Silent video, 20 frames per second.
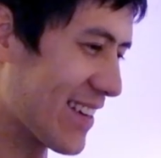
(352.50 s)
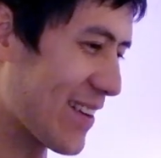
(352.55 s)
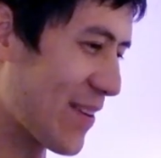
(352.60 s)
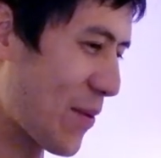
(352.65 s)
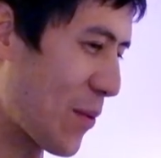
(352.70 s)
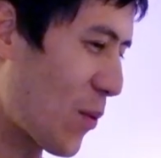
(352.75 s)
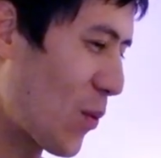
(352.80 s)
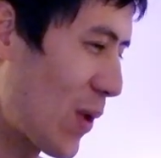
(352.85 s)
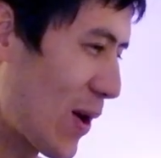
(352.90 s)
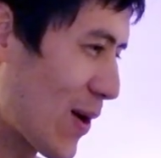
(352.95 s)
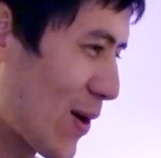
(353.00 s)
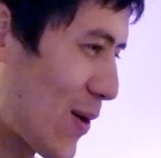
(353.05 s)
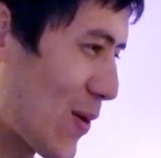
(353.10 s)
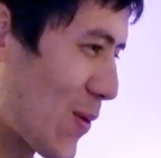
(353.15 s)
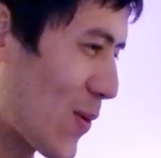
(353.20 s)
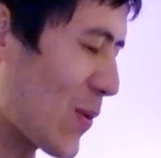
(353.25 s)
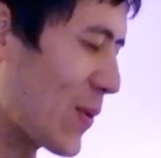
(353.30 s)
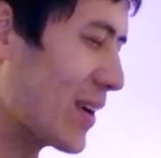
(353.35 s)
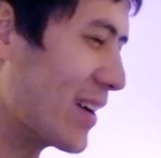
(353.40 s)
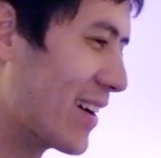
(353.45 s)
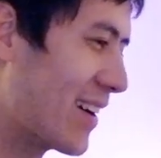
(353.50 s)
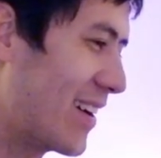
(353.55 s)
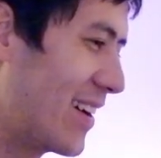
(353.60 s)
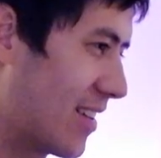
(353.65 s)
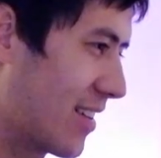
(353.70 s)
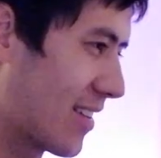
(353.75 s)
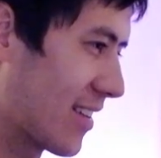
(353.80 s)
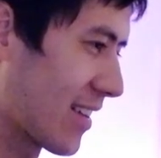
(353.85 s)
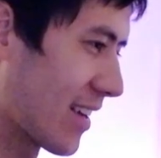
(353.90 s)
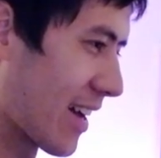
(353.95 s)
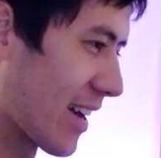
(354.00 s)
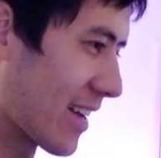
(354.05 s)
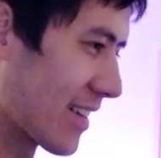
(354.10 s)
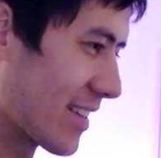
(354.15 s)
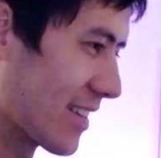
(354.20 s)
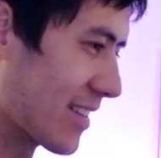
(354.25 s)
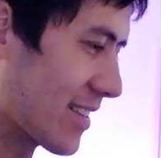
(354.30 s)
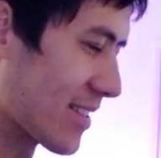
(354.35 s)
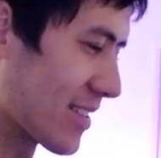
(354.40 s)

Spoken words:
done, woohoo! I did